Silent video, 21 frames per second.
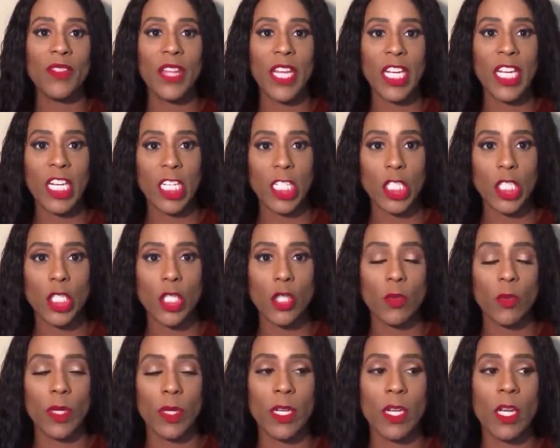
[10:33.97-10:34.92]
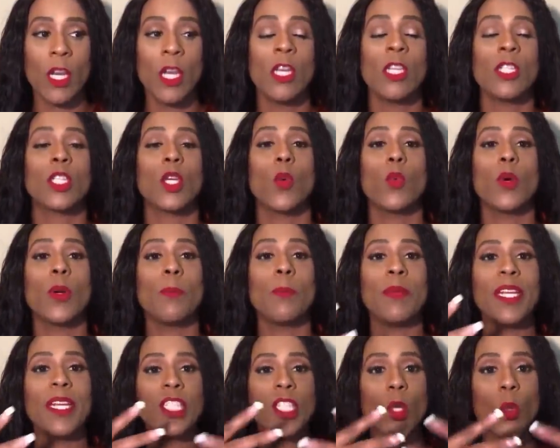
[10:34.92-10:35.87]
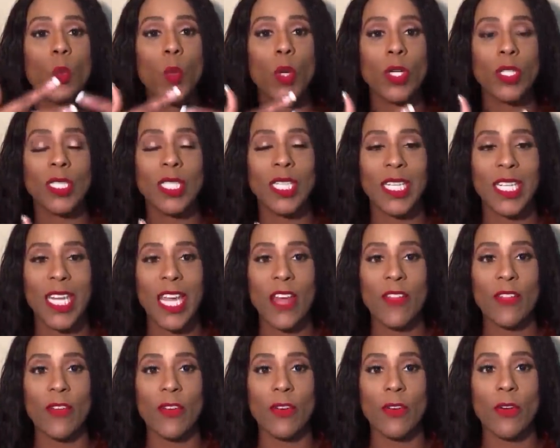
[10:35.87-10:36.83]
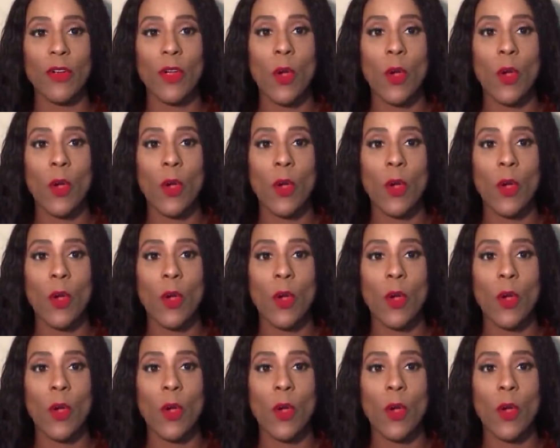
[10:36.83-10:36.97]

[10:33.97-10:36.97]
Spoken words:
they couldn't do it. So we're meant to work together.